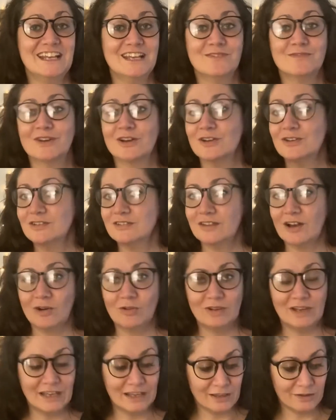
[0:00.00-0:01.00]
of those, I'll
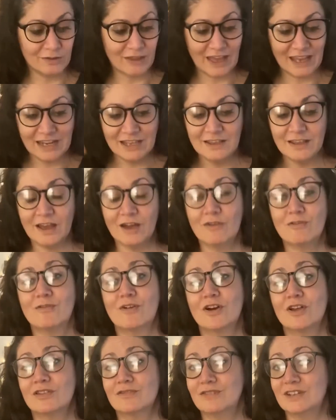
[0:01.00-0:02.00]
link any uh,
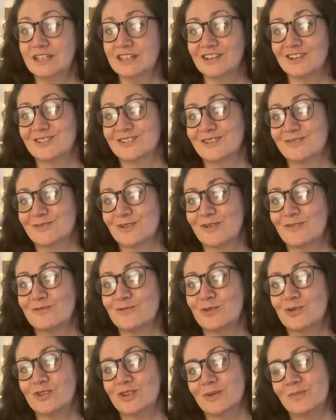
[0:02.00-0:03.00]
further videos I've got
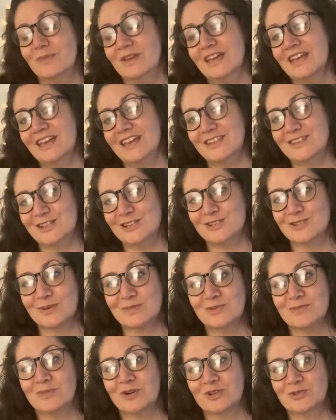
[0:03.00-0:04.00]
for them in the
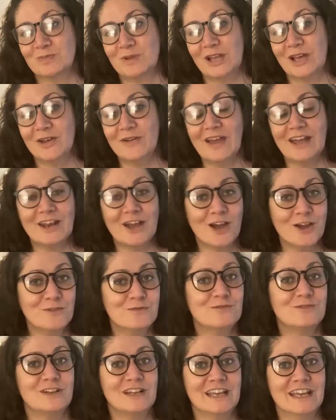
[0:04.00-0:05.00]
description box below. And
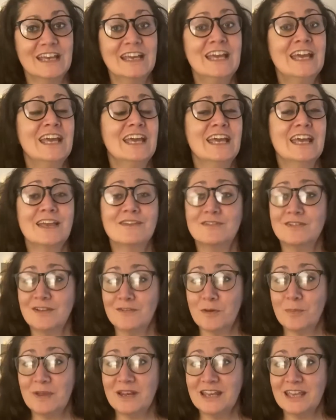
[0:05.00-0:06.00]
hopefully, if you've never
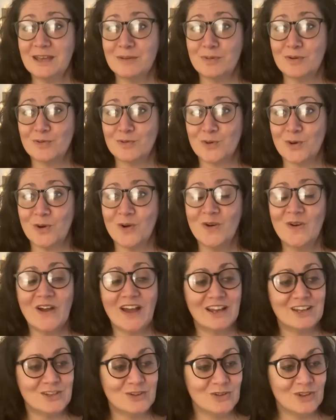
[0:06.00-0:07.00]
been here before
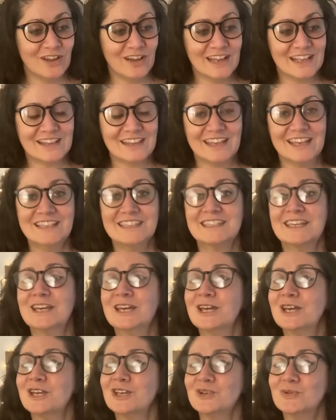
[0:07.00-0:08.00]
and you like this,
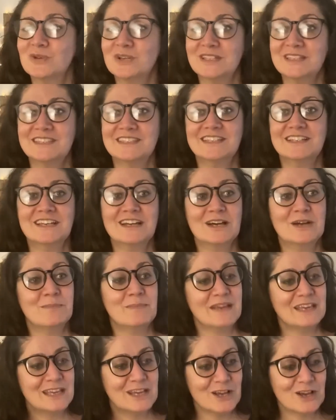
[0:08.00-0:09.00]
you'll consider
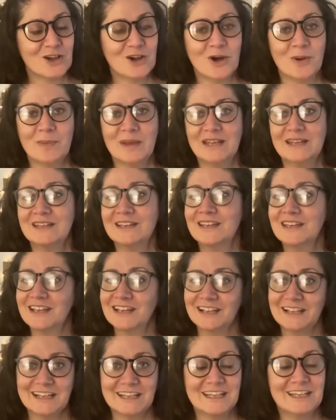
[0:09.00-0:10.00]
making a comment,
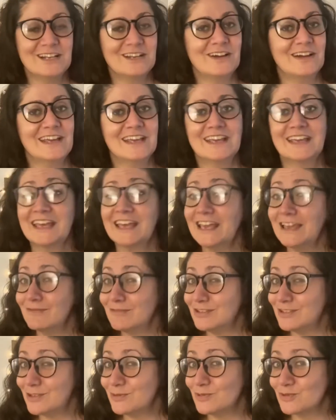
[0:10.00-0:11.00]
clicking like, even
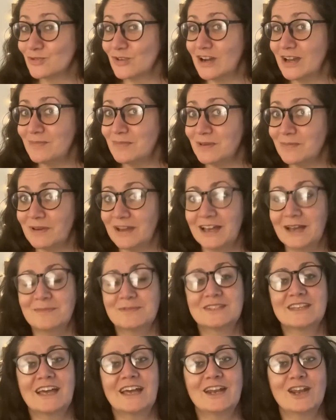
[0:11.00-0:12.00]
subscribing
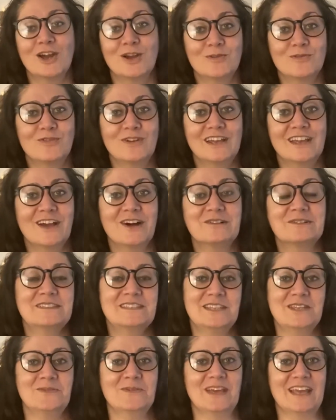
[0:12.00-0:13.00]
perhaps. And hopefully, I'll see
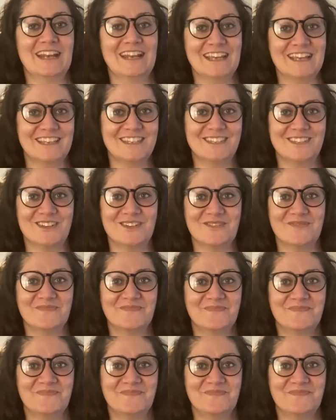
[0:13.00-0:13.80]
you again here soon.